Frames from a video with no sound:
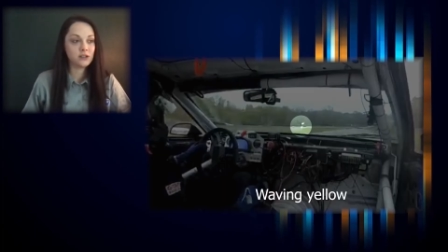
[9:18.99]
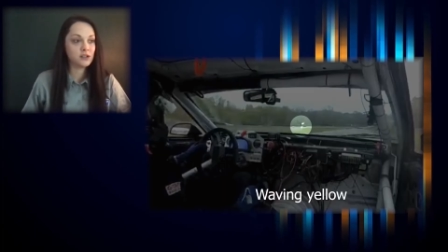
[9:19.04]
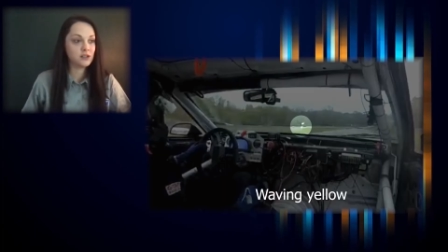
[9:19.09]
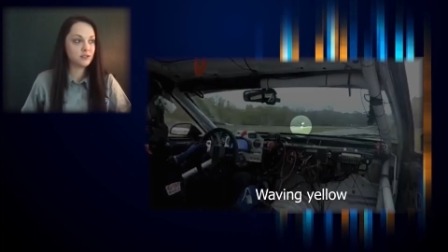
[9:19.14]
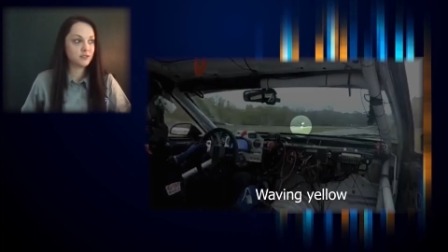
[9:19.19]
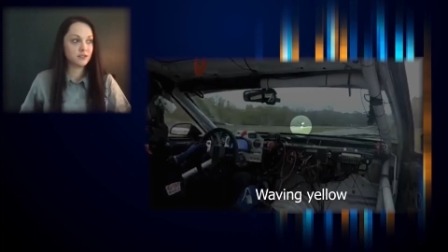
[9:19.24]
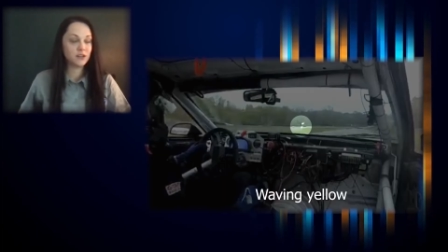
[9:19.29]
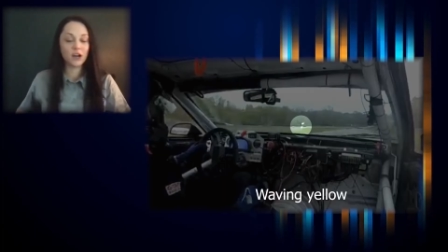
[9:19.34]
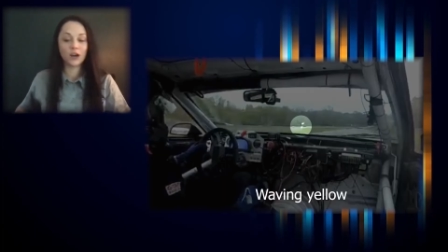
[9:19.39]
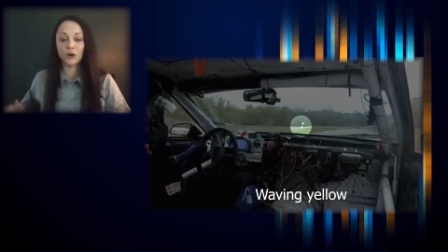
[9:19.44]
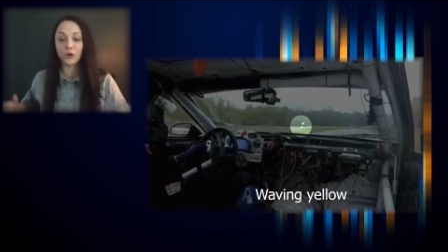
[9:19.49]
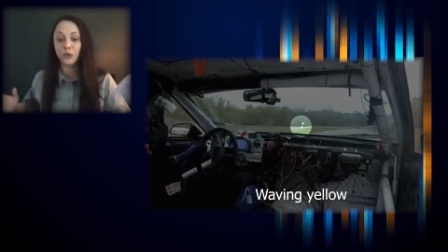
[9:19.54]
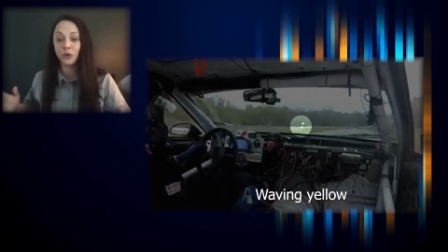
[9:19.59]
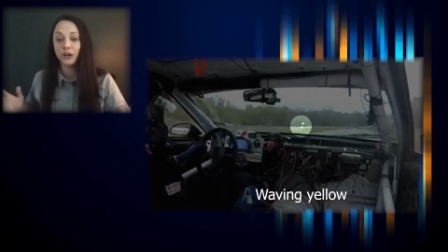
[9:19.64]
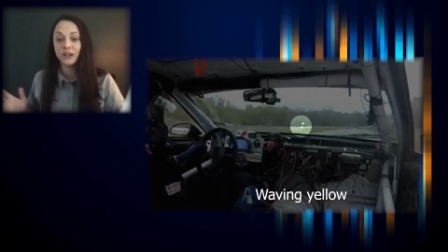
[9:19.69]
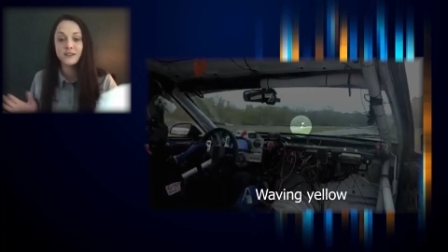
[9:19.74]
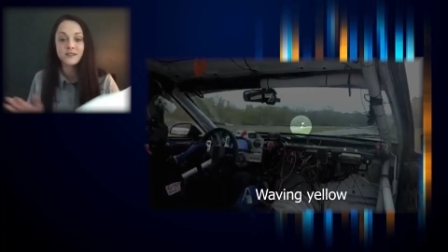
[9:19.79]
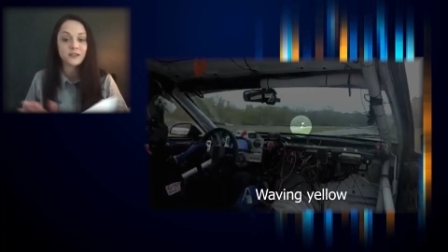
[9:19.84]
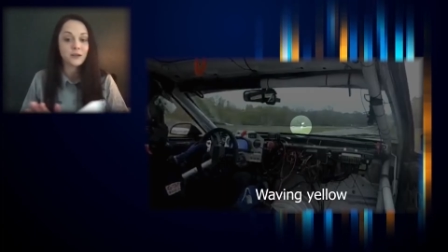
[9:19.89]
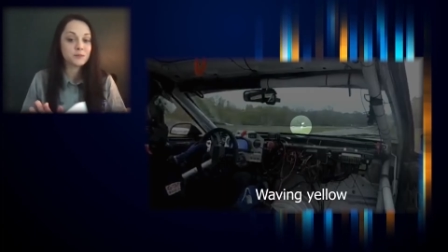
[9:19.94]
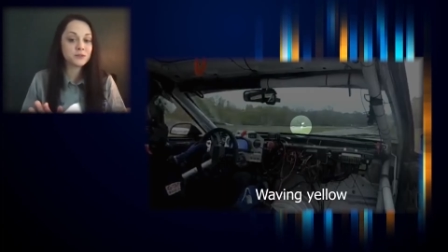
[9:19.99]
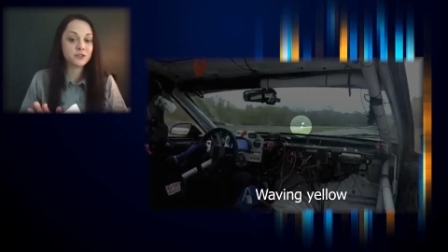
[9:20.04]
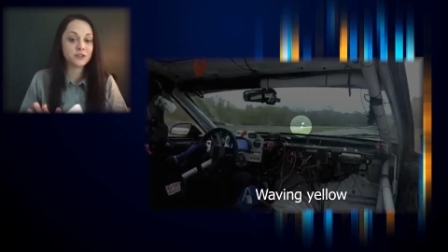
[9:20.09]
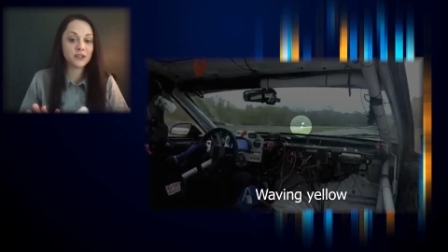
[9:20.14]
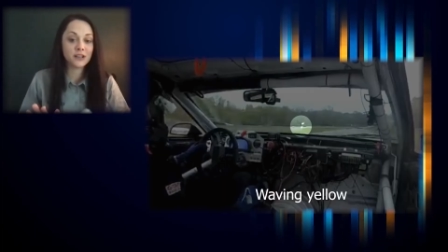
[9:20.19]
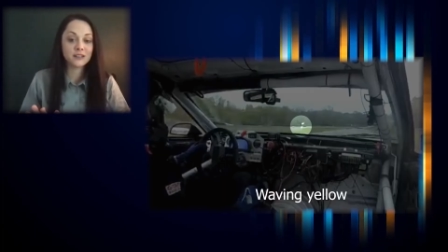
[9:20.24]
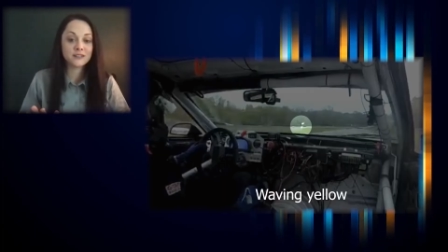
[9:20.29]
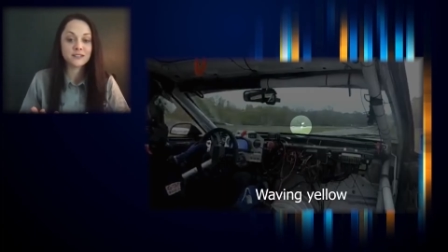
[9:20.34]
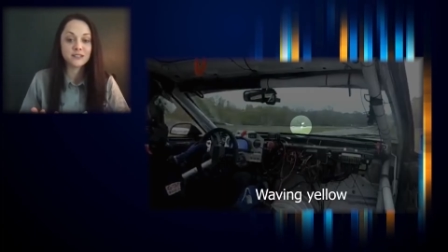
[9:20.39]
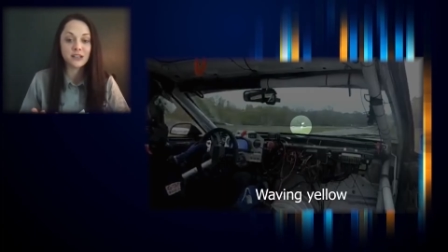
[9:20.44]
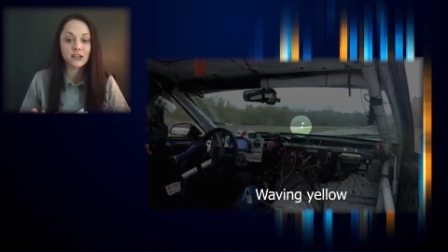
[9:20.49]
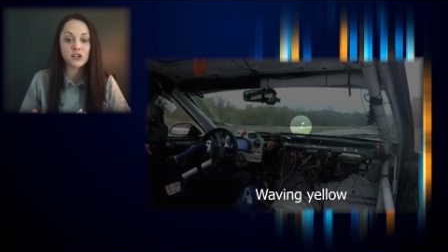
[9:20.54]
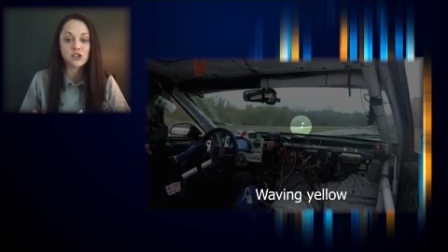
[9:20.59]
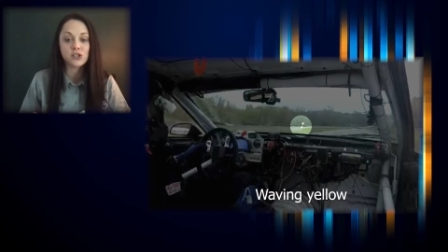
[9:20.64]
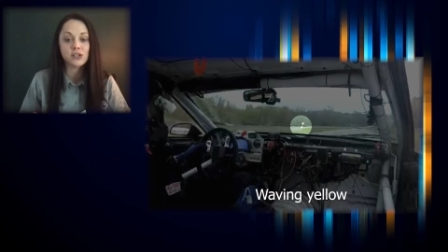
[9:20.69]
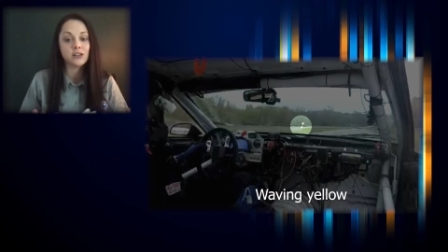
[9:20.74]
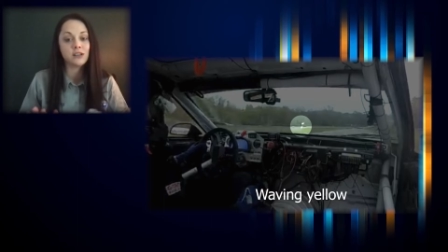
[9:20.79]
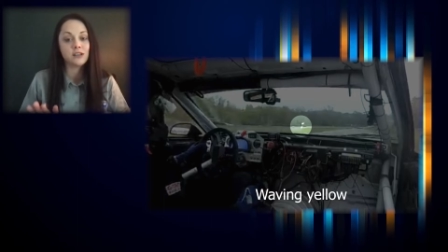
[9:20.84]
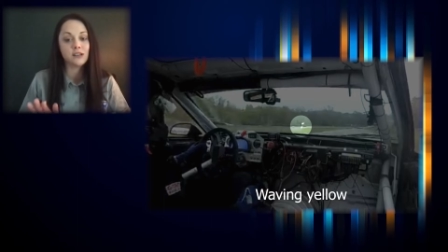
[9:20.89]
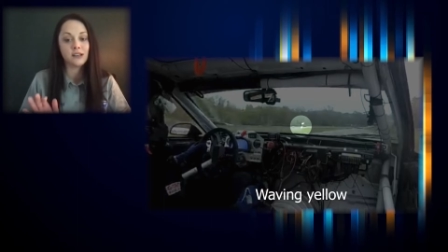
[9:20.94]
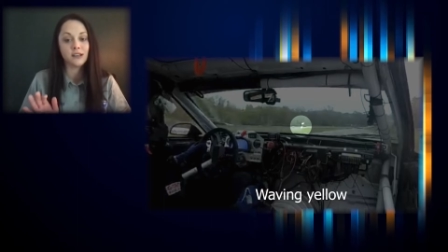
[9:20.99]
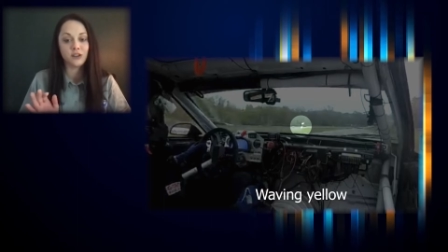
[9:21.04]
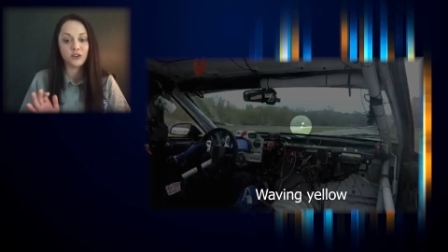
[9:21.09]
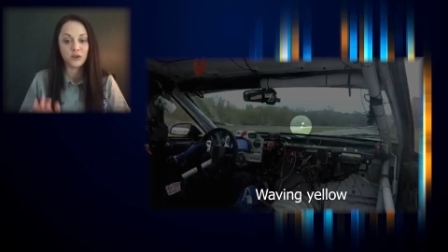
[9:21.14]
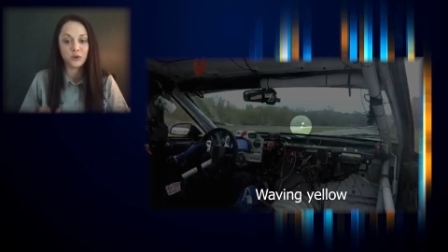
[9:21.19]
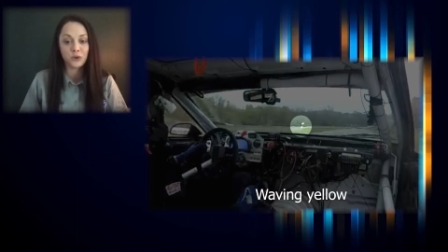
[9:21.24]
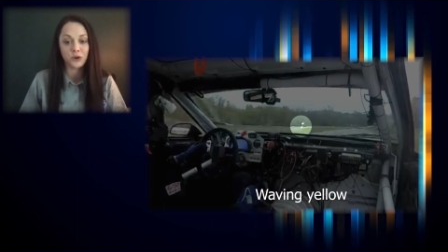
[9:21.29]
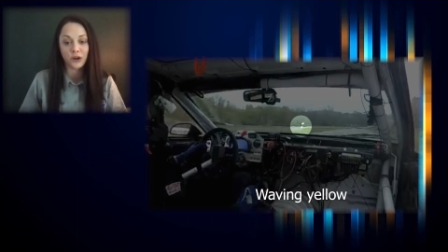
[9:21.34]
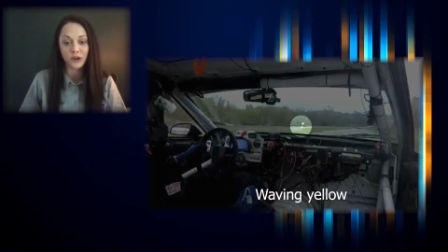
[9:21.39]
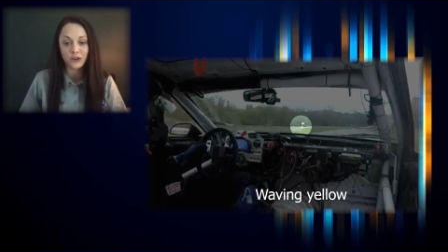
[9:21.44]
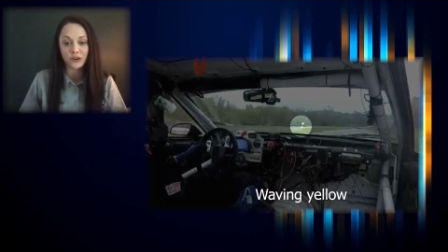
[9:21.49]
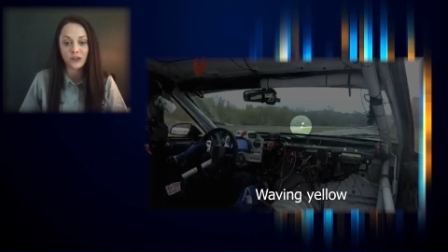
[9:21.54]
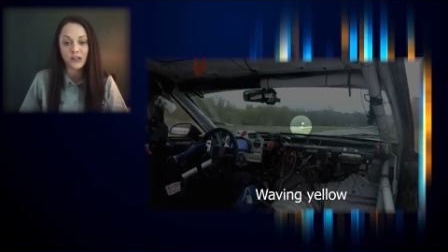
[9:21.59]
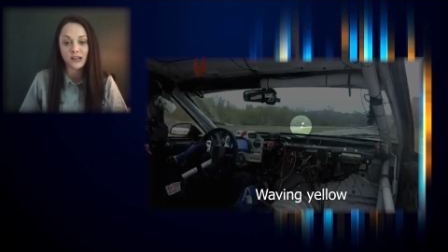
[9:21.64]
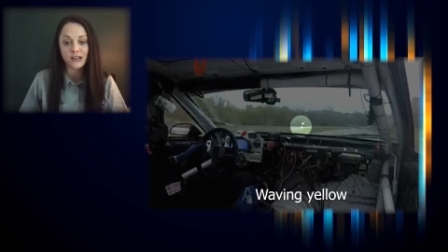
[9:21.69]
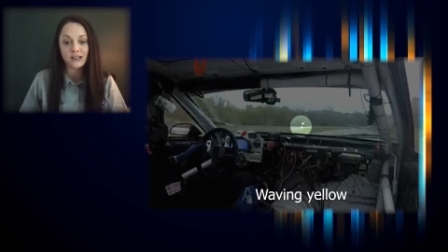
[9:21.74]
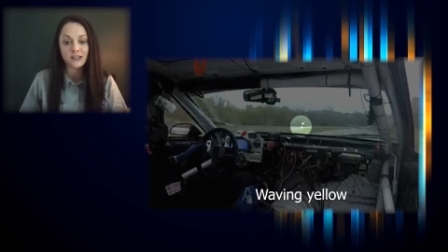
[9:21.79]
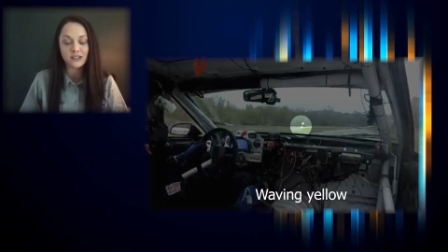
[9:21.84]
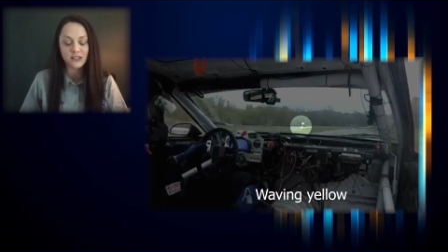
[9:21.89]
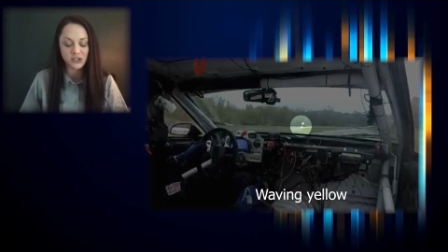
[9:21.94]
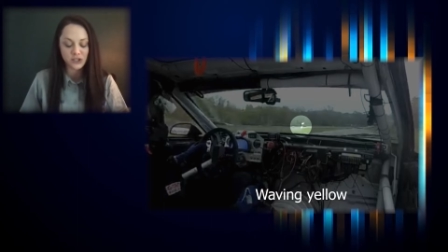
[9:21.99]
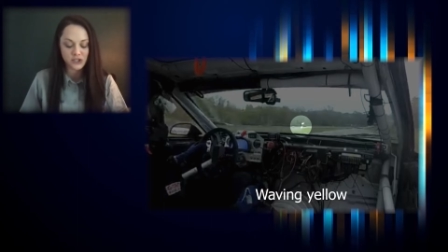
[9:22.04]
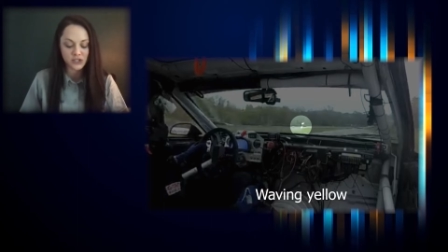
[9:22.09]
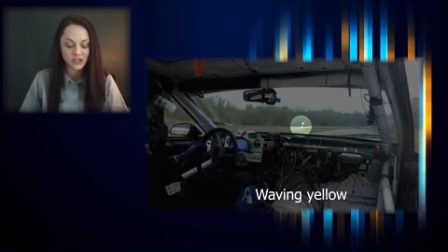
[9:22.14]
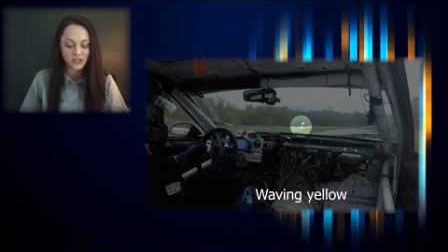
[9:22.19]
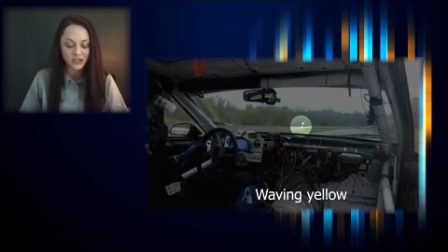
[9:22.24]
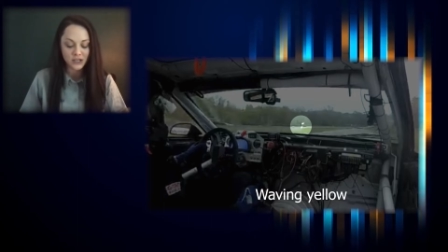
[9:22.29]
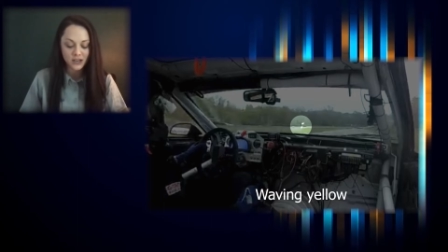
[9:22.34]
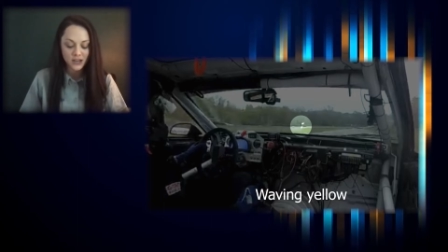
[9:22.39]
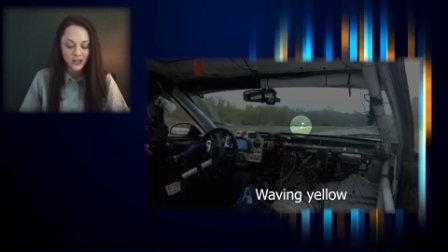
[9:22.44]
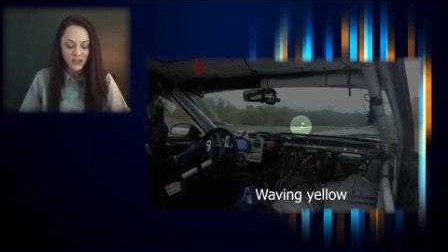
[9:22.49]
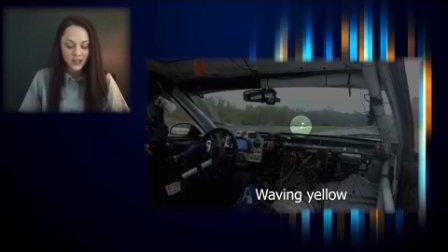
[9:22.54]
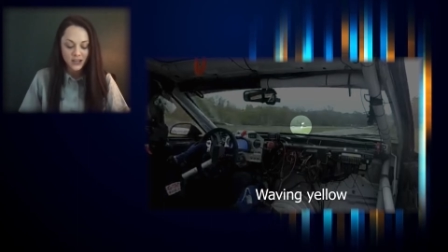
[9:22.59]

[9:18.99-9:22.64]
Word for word: It's not race up to that station and you are under that condition.